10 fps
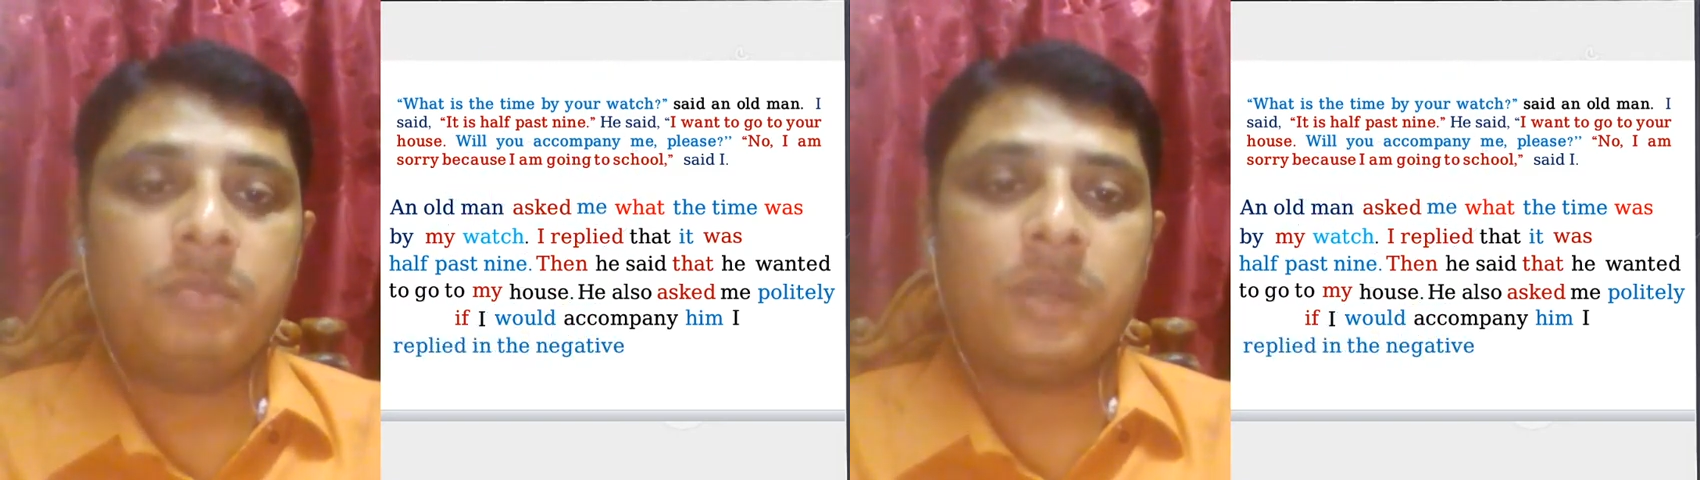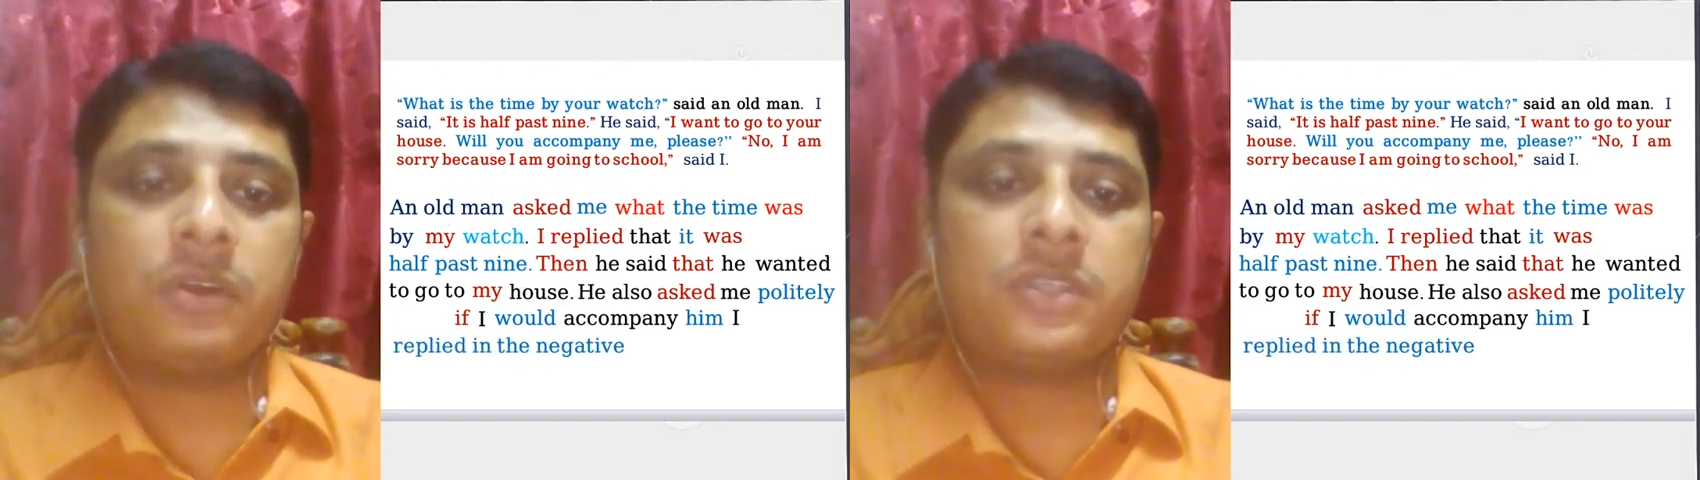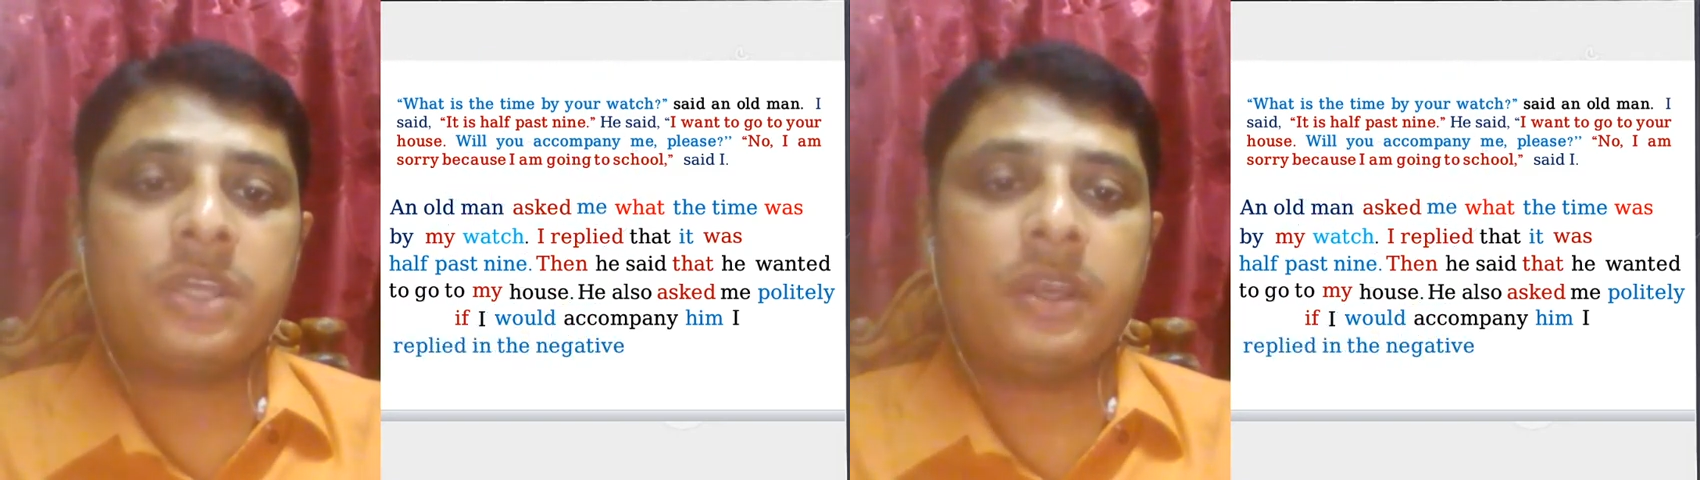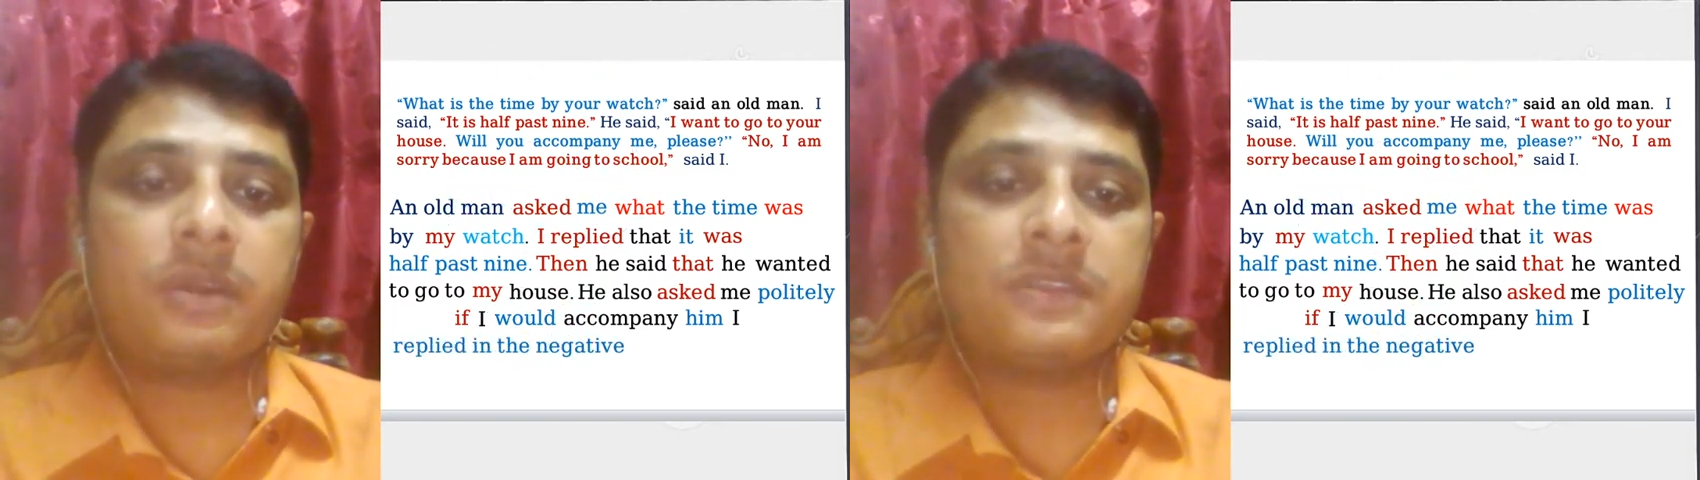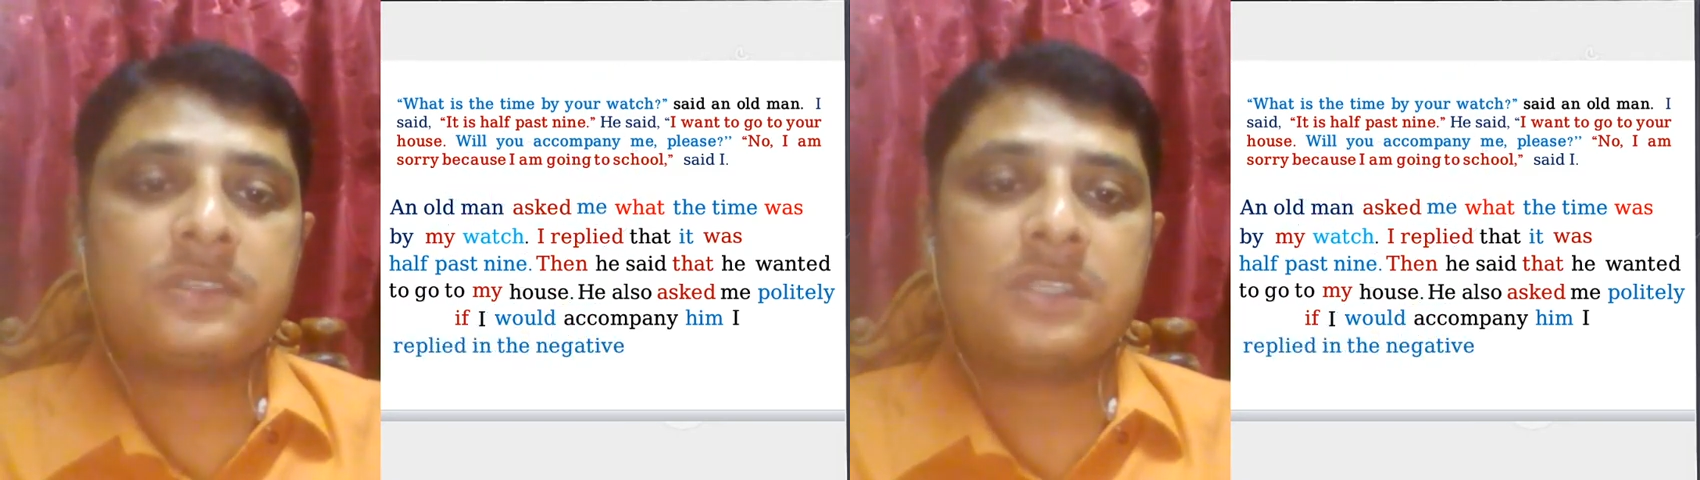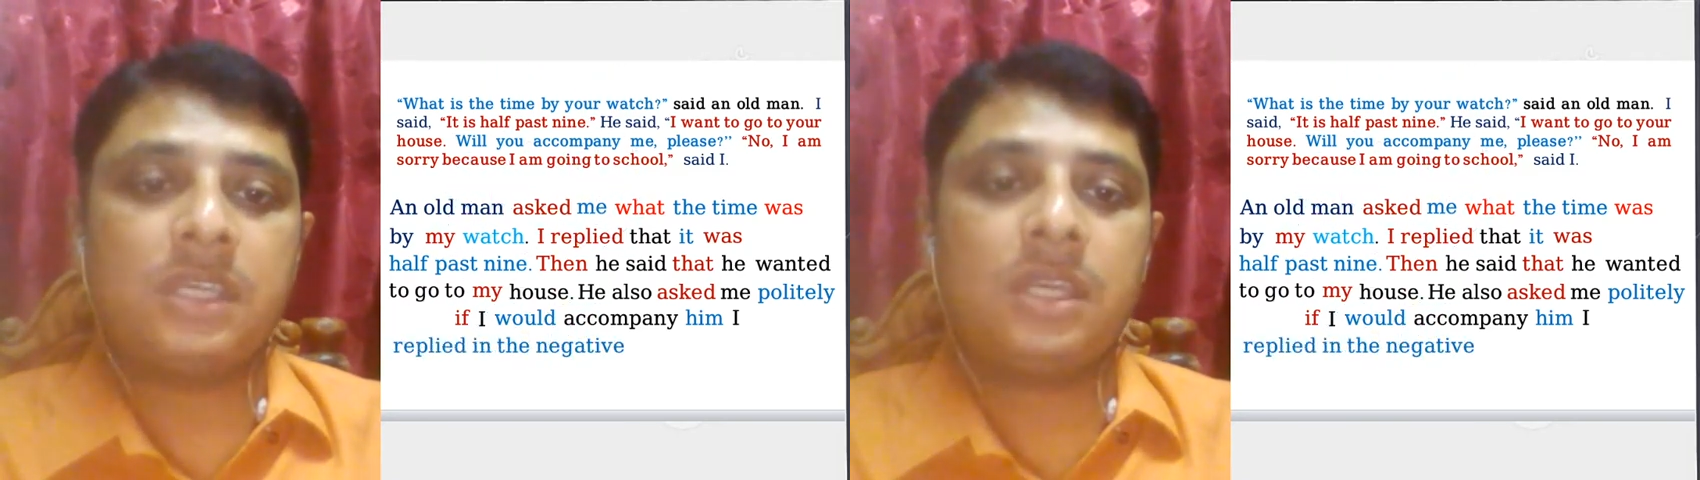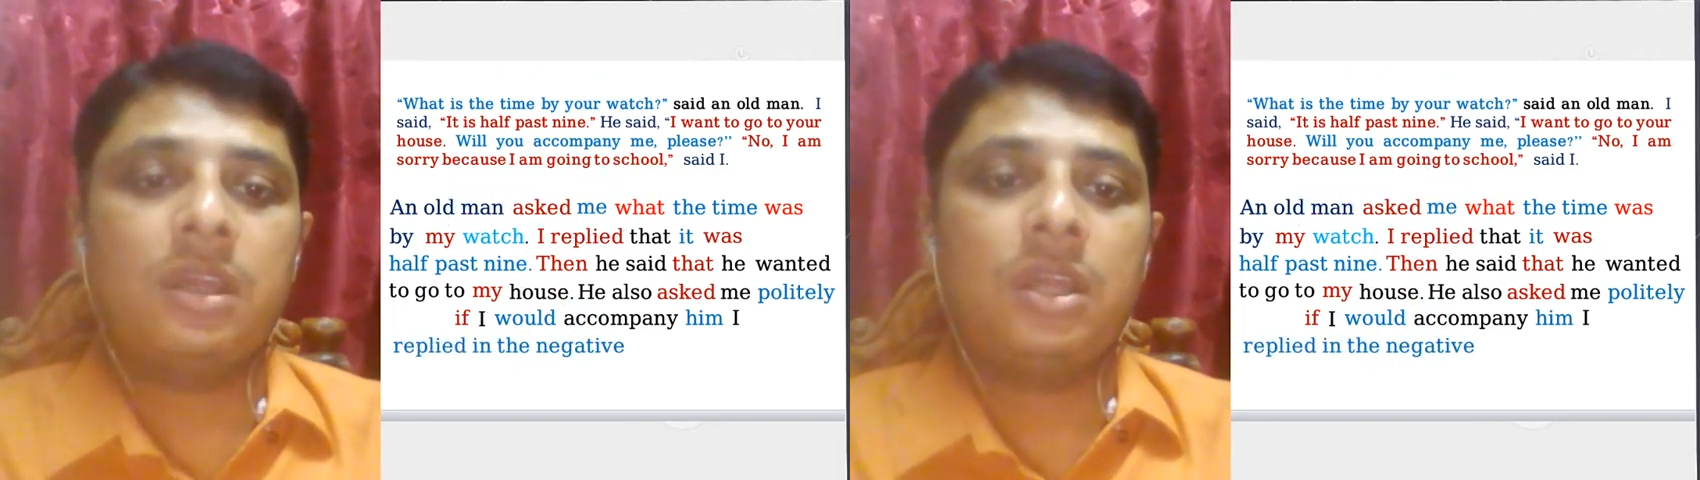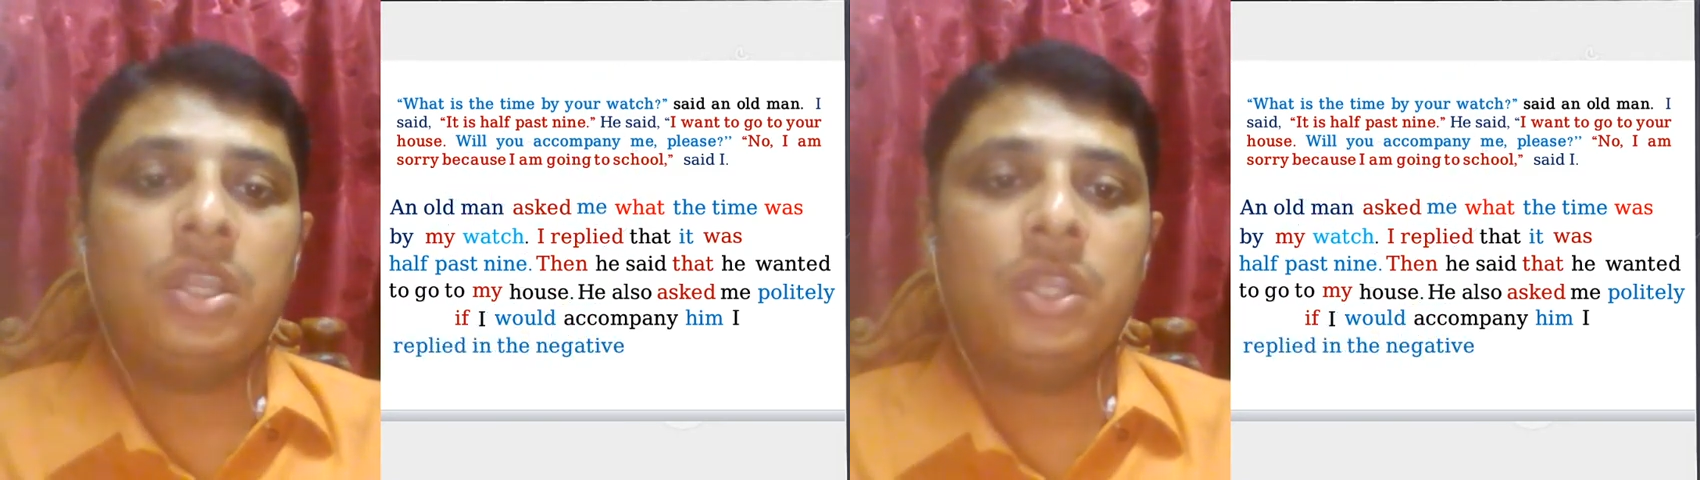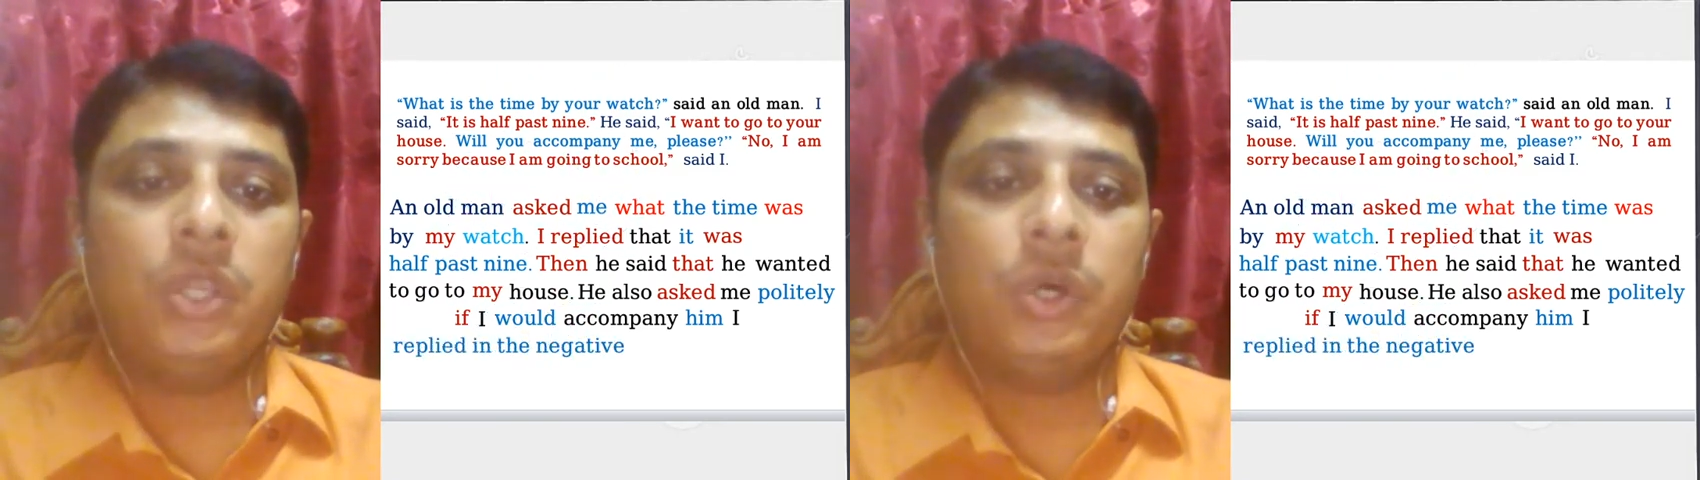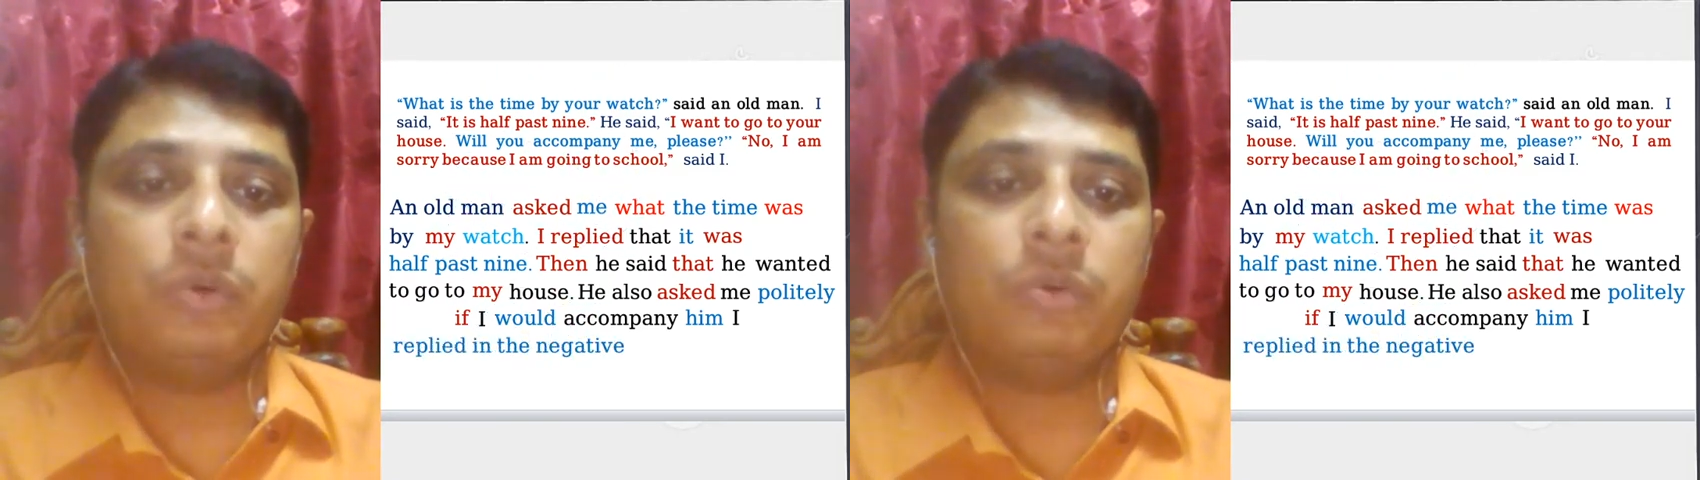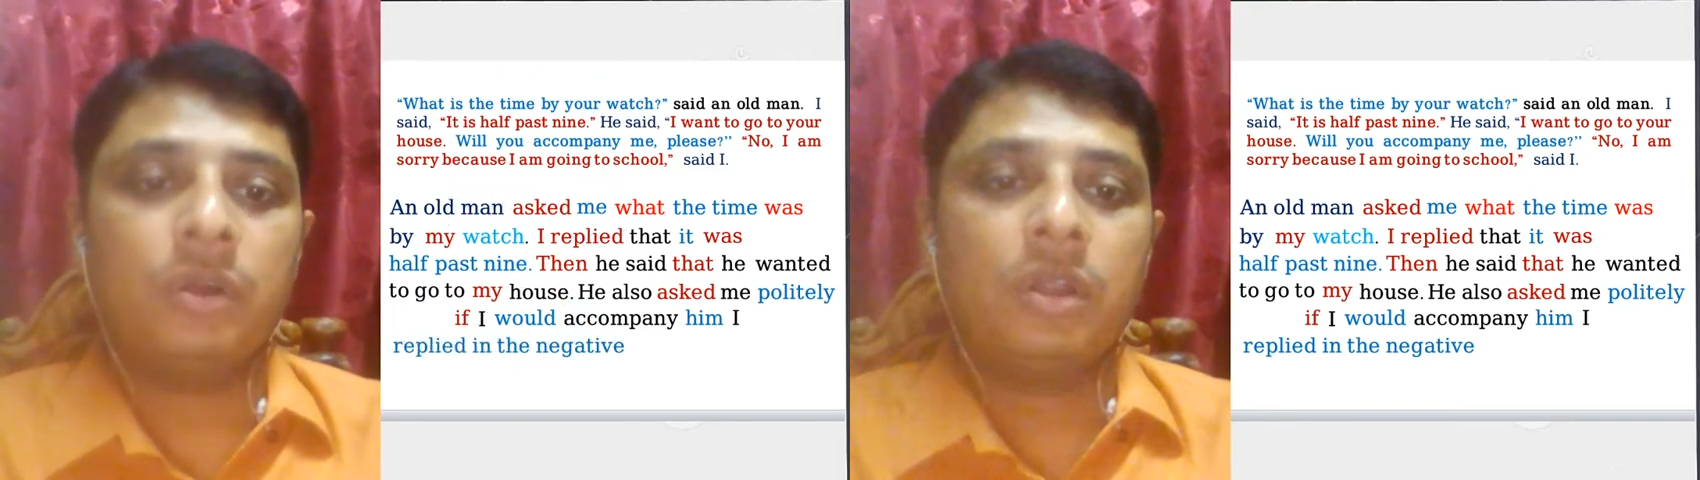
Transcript: because here you can see no.